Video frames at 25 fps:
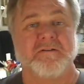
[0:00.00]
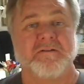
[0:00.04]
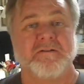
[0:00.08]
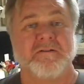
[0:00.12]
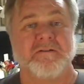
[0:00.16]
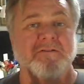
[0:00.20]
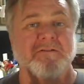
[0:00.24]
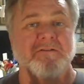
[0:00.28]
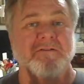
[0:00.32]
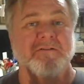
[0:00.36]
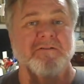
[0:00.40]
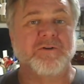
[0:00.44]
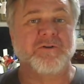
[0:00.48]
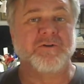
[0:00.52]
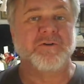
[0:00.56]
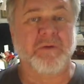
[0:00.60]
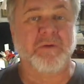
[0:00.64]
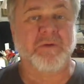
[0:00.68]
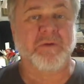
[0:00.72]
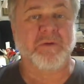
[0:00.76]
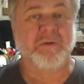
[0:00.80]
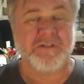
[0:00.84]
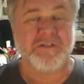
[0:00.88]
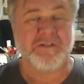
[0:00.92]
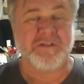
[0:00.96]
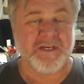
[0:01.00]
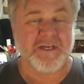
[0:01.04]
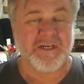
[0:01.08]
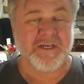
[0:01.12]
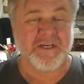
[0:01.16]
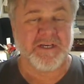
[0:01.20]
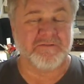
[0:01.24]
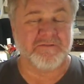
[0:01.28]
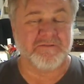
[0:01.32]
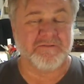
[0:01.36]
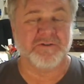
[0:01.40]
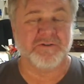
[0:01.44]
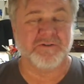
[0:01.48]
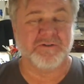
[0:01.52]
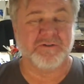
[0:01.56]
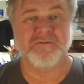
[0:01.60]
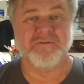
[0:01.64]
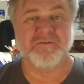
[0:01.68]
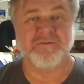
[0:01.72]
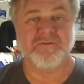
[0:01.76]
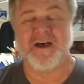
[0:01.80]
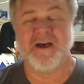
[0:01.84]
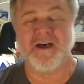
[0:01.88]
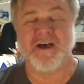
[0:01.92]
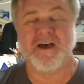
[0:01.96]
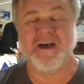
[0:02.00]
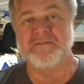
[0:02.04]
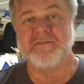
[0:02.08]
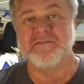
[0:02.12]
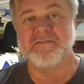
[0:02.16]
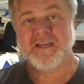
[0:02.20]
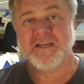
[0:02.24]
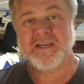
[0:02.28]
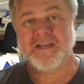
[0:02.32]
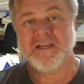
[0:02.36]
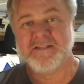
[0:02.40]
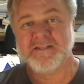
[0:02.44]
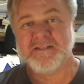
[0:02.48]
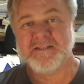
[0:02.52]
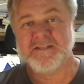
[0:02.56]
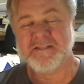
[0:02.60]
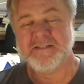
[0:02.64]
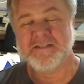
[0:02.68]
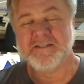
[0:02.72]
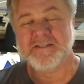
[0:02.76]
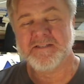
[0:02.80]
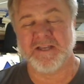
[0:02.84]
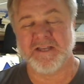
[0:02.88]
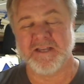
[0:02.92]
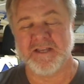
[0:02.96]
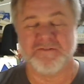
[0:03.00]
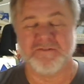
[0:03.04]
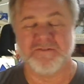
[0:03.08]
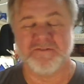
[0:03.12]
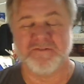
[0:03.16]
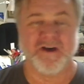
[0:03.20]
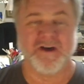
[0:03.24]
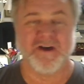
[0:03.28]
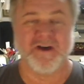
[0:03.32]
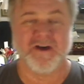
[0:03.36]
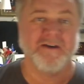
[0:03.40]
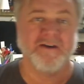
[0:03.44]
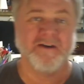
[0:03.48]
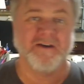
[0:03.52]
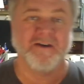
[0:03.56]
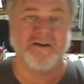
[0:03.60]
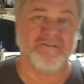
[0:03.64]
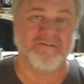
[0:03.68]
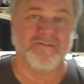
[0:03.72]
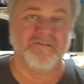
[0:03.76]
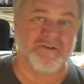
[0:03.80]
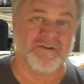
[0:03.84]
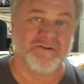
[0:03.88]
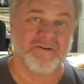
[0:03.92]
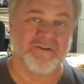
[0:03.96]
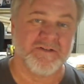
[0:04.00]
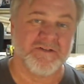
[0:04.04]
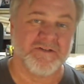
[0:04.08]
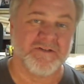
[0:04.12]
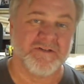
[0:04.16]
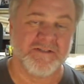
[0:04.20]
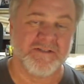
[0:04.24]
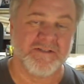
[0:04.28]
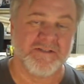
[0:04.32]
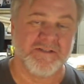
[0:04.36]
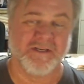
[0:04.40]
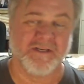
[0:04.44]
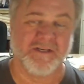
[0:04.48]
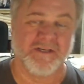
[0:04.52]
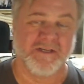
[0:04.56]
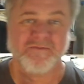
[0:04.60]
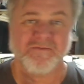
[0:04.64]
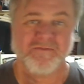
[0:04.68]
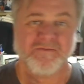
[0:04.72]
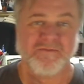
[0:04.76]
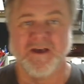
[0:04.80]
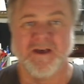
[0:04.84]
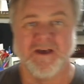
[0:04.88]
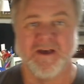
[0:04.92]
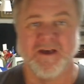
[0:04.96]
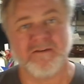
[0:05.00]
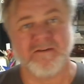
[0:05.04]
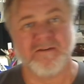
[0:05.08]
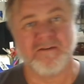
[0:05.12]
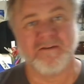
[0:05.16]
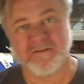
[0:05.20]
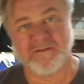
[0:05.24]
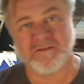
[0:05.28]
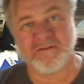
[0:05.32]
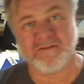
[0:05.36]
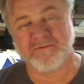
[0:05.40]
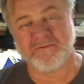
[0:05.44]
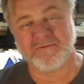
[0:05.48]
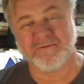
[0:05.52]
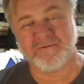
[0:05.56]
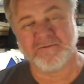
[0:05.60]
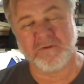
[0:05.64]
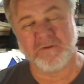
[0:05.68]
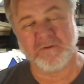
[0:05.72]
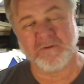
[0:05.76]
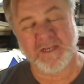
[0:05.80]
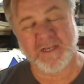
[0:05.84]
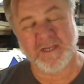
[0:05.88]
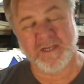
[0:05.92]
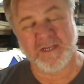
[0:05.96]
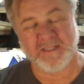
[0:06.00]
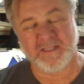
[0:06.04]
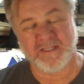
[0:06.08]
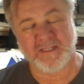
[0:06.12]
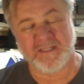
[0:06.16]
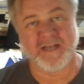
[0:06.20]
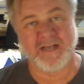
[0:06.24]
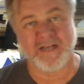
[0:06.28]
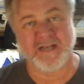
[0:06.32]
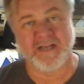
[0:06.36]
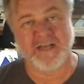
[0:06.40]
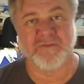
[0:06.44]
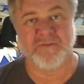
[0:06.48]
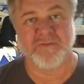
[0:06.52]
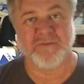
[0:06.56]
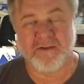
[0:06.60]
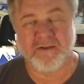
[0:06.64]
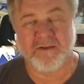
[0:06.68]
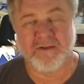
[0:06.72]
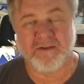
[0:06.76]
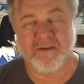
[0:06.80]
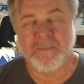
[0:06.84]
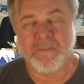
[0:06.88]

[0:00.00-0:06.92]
The first person takes the first 5, second takes the next 5, third takes the next 5, and the fourth takes the last 5.